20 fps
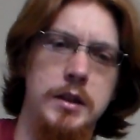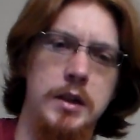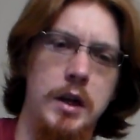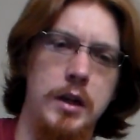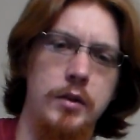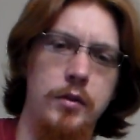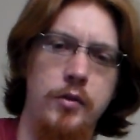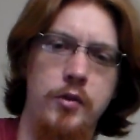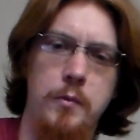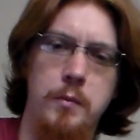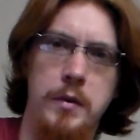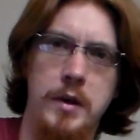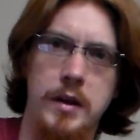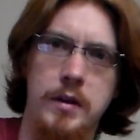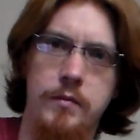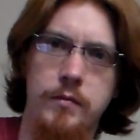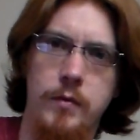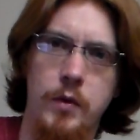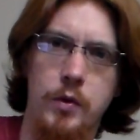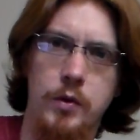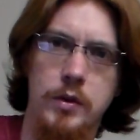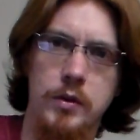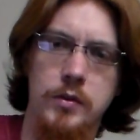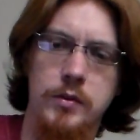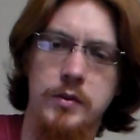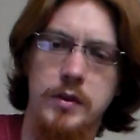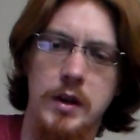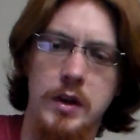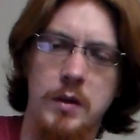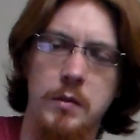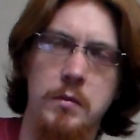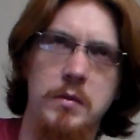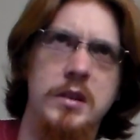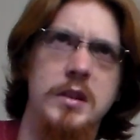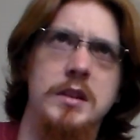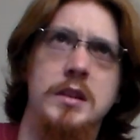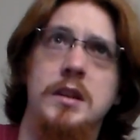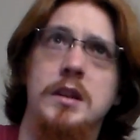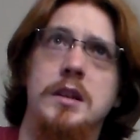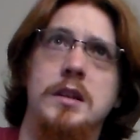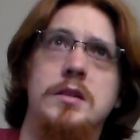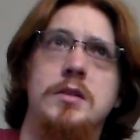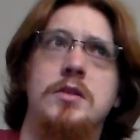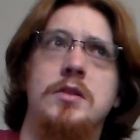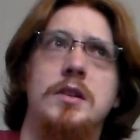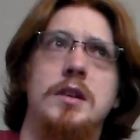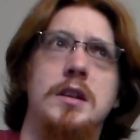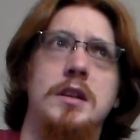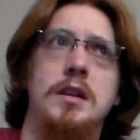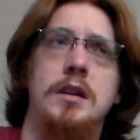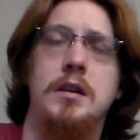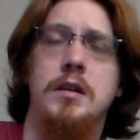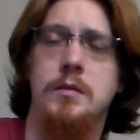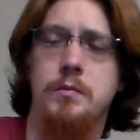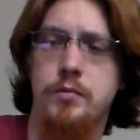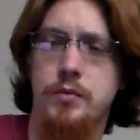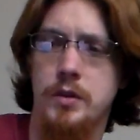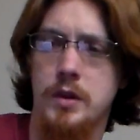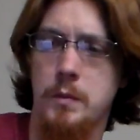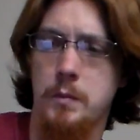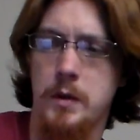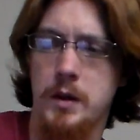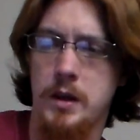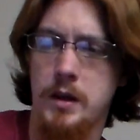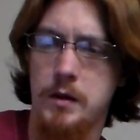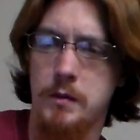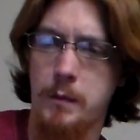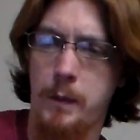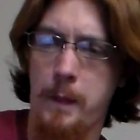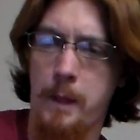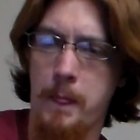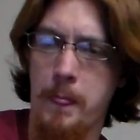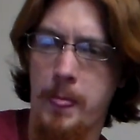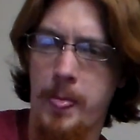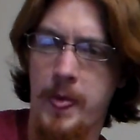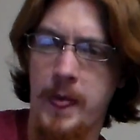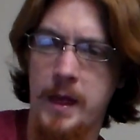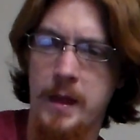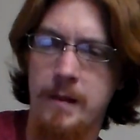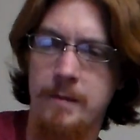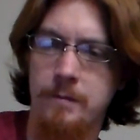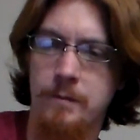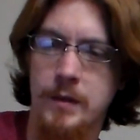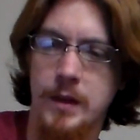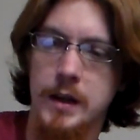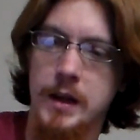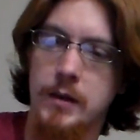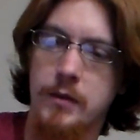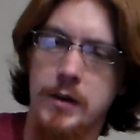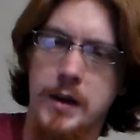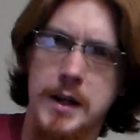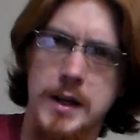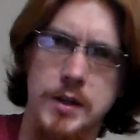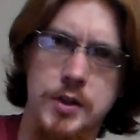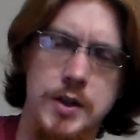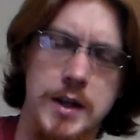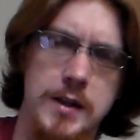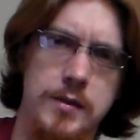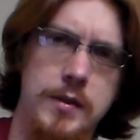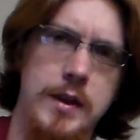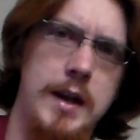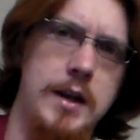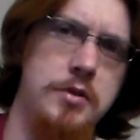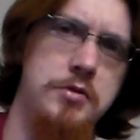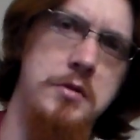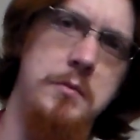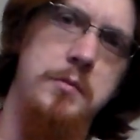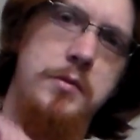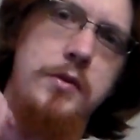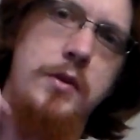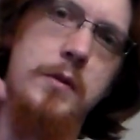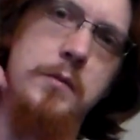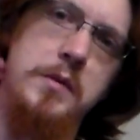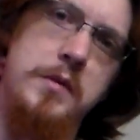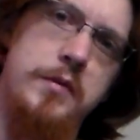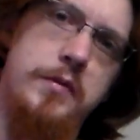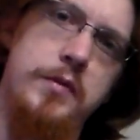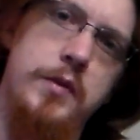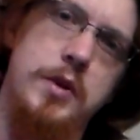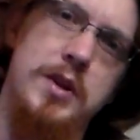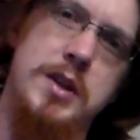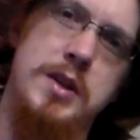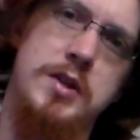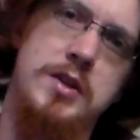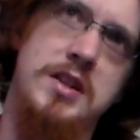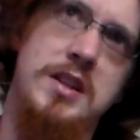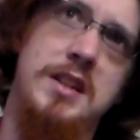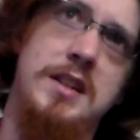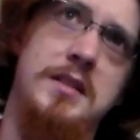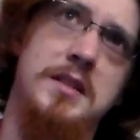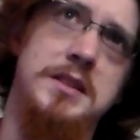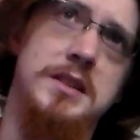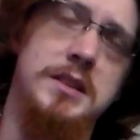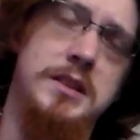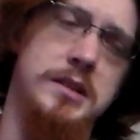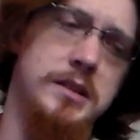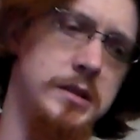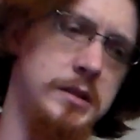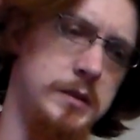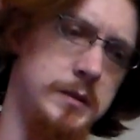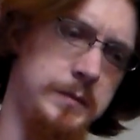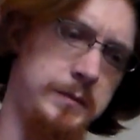Colors are bad, focus, setup, it's pretty bad. I never had a chance to actually observe the footage, and ugh.